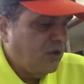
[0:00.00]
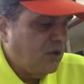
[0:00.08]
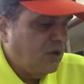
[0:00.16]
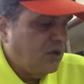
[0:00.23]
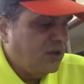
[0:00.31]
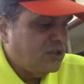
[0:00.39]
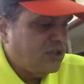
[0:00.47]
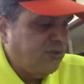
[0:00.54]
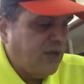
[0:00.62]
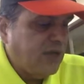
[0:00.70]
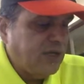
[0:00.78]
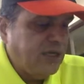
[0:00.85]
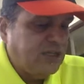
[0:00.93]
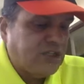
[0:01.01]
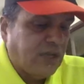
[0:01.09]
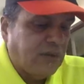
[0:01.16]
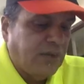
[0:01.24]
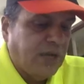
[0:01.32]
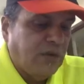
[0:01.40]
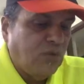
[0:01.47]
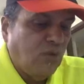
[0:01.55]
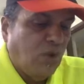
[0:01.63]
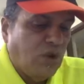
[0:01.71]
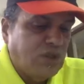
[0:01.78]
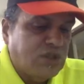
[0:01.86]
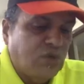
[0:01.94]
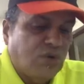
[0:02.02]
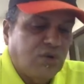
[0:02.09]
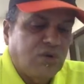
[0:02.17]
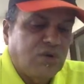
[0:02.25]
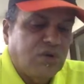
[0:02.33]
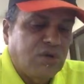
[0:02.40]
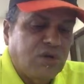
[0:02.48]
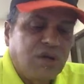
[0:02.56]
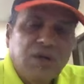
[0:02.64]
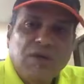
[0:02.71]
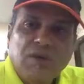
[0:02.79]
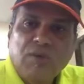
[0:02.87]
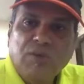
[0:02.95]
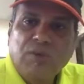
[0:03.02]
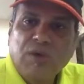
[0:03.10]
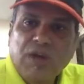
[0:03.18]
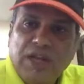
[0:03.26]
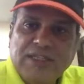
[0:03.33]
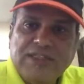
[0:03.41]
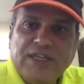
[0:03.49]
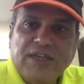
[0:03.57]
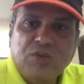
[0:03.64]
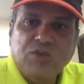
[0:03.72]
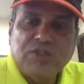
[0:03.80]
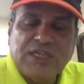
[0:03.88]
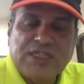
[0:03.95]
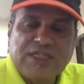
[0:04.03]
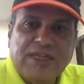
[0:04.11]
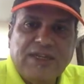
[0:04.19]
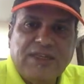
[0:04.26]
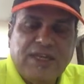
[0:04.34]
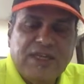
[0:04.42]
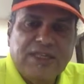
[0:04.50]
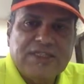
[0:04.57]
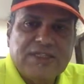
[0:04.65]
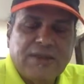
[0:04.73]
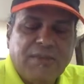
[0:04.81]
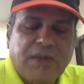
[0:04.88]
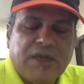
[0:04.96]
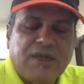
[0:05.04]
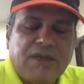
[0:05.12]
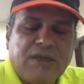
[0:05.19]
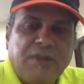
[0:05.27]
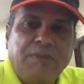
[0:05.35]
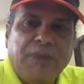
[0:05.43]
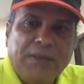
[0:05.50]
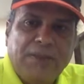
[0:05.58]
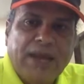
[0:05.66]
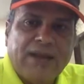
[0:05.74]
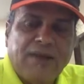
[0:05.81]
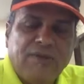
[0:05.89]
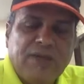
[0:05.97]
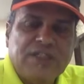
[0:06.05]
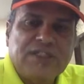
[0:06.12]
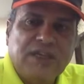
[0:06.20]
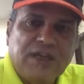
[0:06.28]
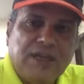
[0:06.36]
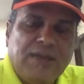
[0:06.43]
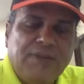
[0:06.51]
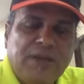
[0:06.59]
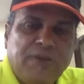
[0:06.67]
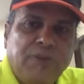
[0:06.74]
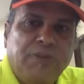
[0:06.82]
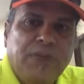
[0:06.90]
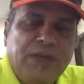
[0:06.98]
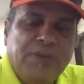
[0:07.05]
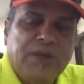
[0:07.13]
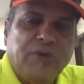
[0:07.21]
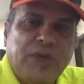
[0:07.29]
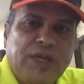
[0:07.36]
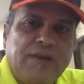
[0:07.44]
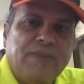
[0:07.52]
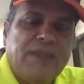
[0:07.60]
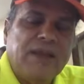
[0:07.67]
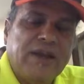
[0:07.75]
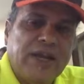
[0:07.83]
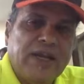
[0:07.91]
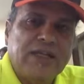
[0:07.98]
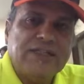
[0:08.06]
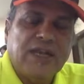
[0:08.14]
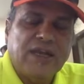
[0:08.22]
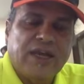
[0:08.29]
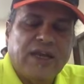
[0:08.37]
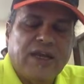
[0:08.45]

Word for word: Shivangi Sharma, who are also less than 216 in the heats. But the big battle will certainly be, be between Reina Saldana